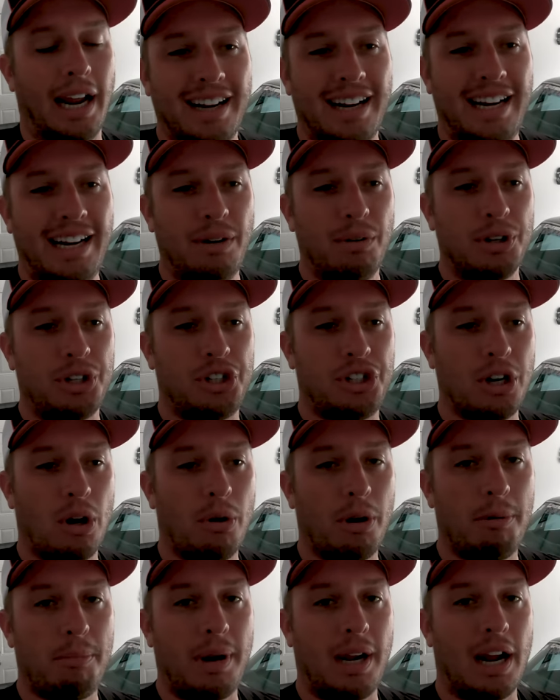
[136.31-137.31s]
He was
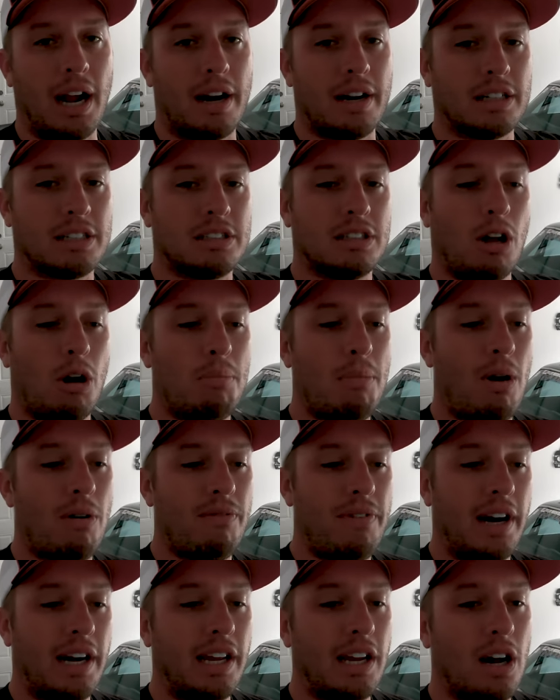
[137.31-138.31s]
showing me on a
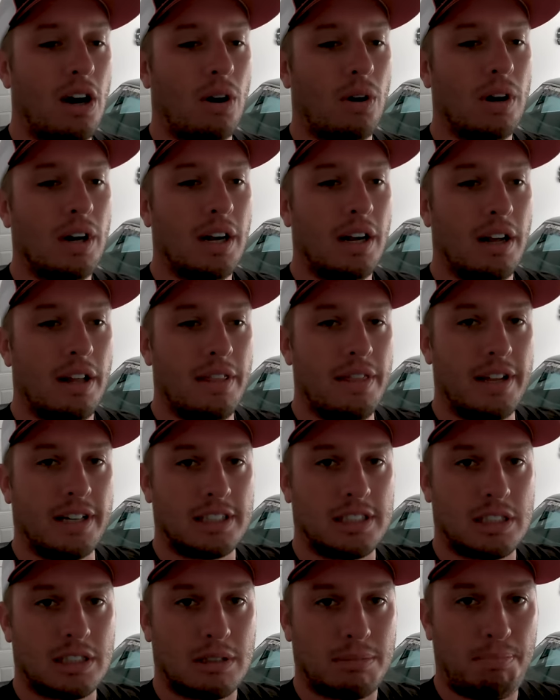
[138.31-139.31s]
slow-mo video, the
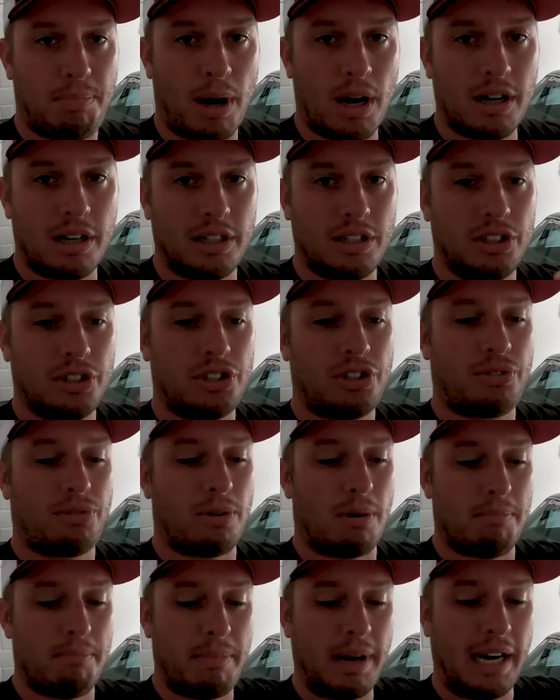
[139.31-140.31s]
sponge
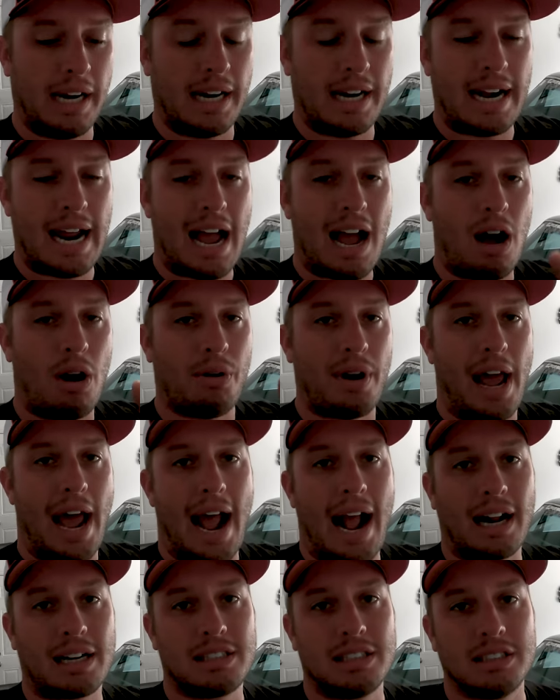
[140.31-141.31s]
from being down
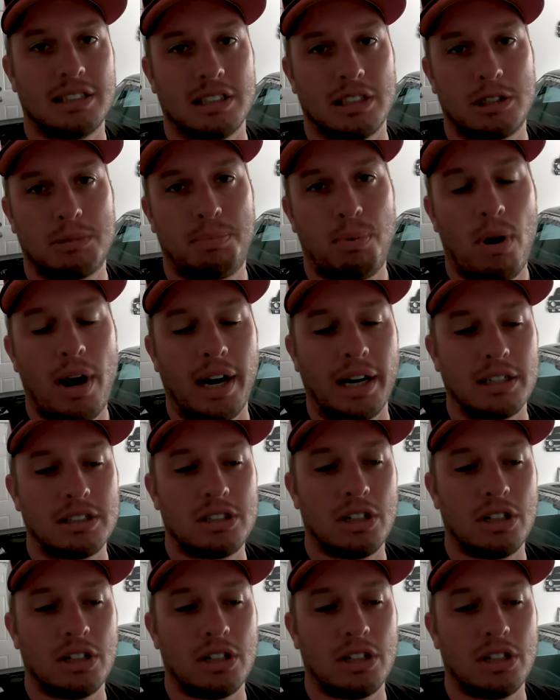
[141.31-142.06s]
acts as a spring.